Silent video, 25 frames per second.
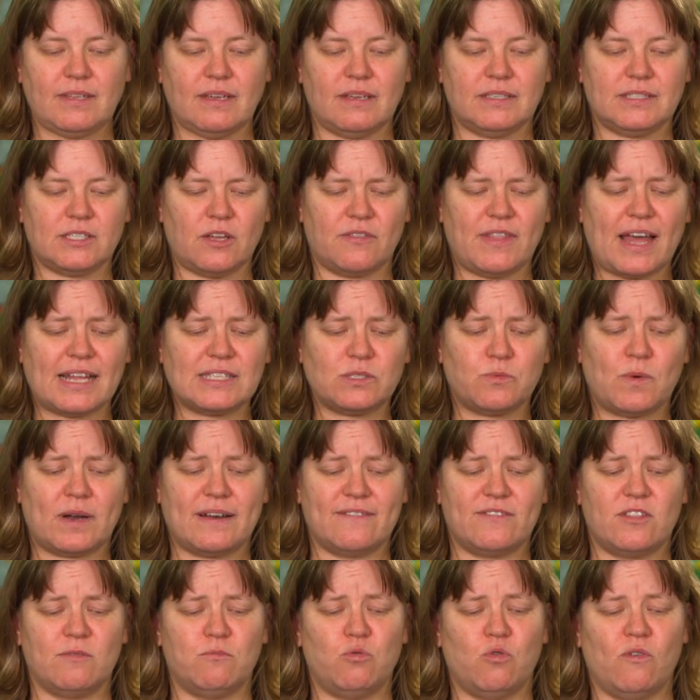So that's one
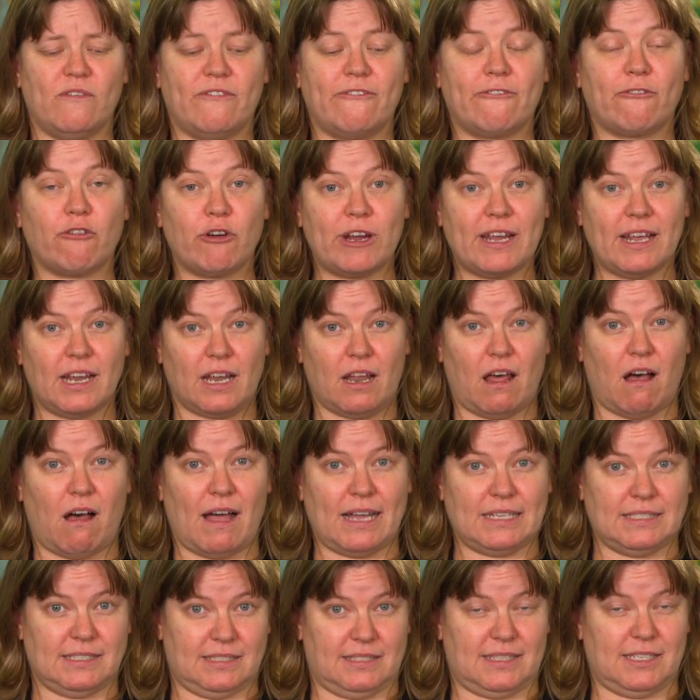of the more freer
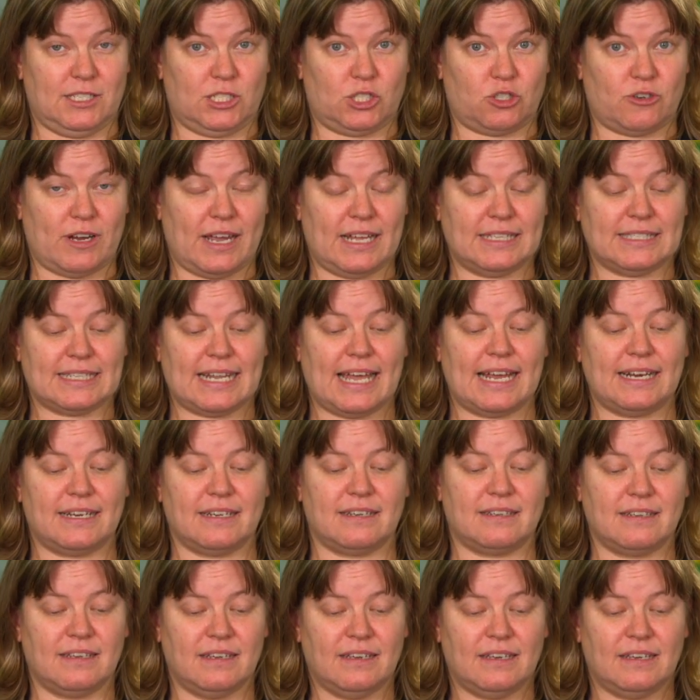lines that's
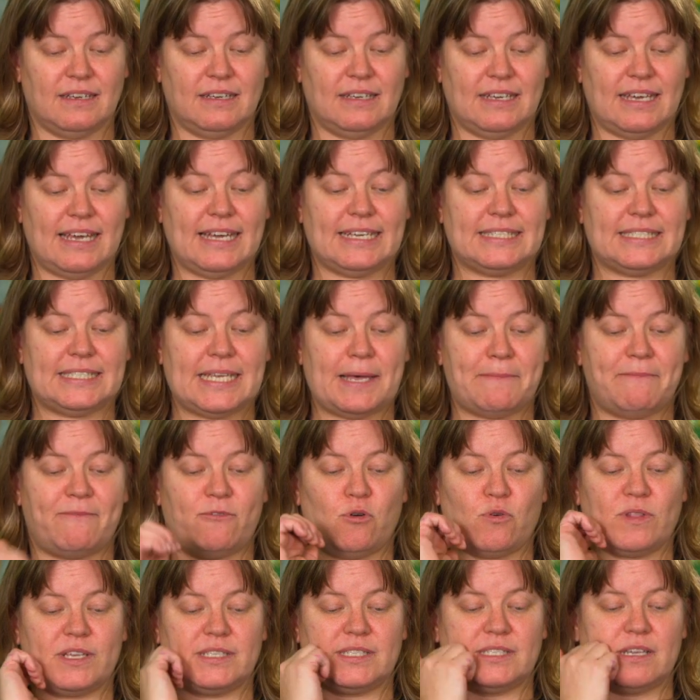translated, except
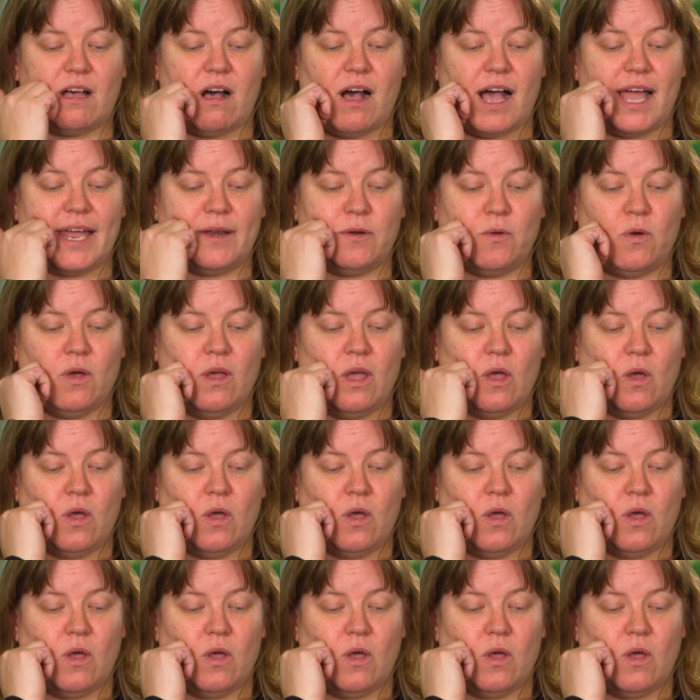for the sign